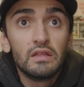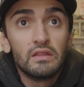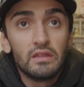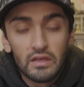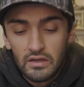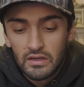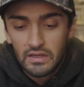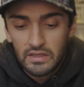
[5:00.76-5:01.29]

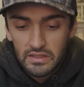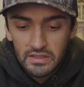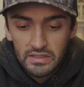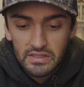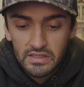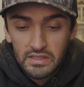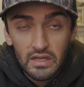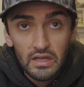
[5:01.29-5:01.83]
There
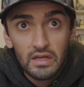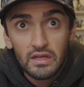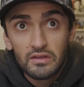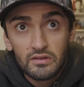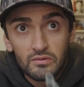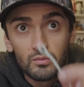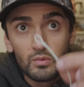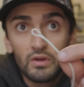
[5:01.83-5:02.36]
is
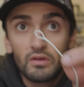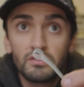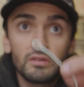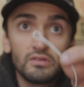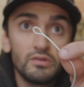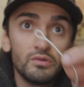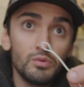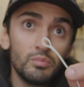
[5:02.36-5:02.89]
your welded
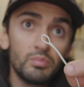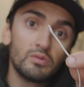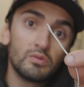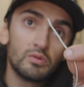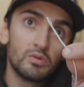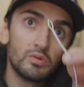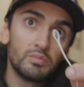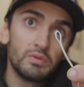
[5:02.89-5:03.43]
loop.
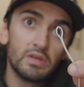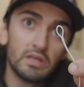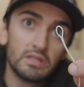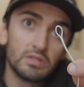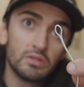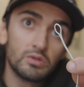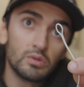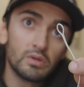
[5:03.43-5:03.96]
Hope you
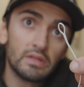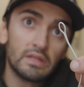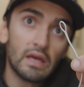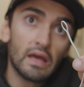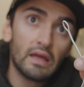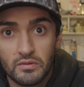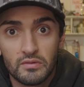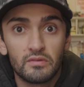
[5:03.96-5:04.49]
guys enjoyed
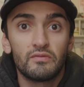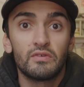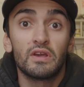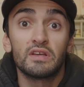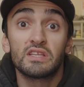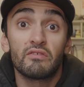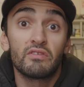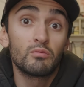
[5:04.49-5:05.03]
that. If you
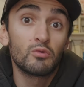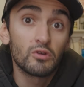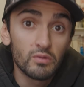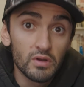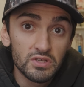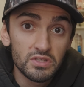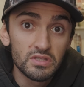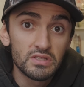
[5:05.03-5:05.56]
guys have any more
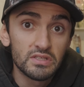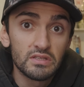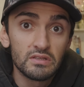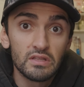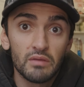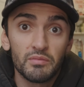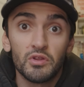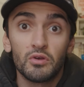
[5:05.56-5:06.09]
questions,
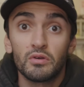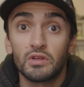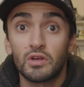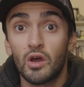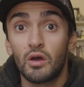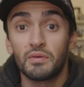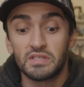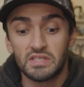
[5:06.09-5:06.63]
let me know in the
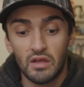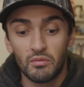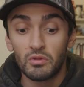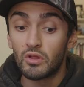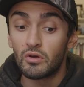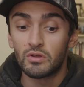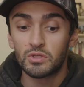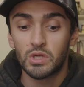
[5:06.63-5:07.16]
comments down
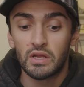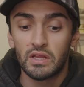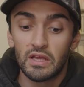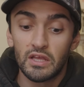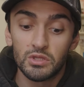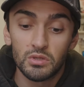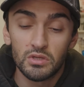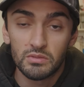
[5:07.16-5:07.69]
below. I'll try to
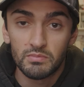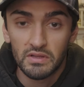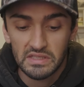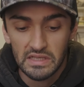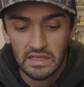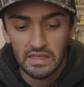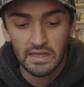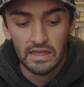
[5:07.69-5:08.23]
answer it as
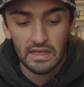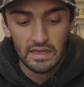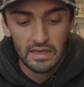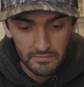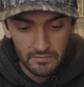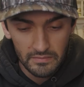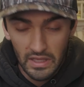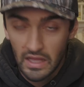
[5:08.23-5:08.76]
best I can.
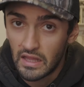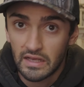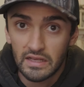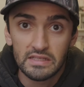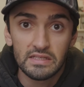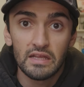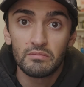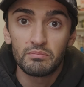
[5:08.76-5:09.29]
Yeah, like I
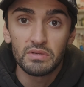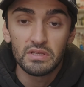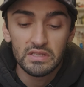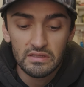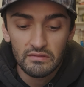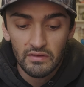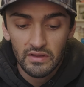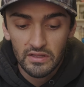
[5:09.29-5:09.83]
said,
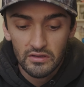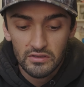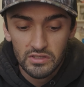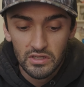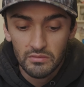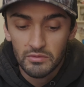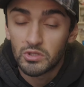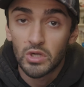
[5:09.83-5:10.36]
BC video is
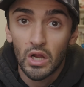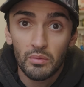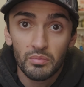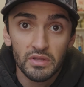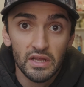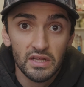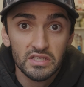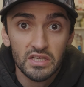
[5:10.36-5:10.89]
going to be
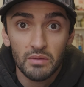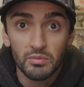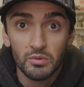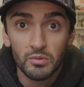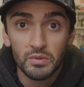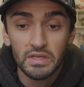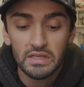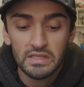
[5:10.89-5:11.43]
dropping the next couple
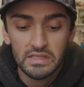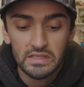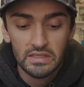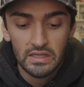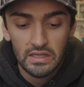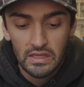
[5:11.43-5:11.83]
of weeks.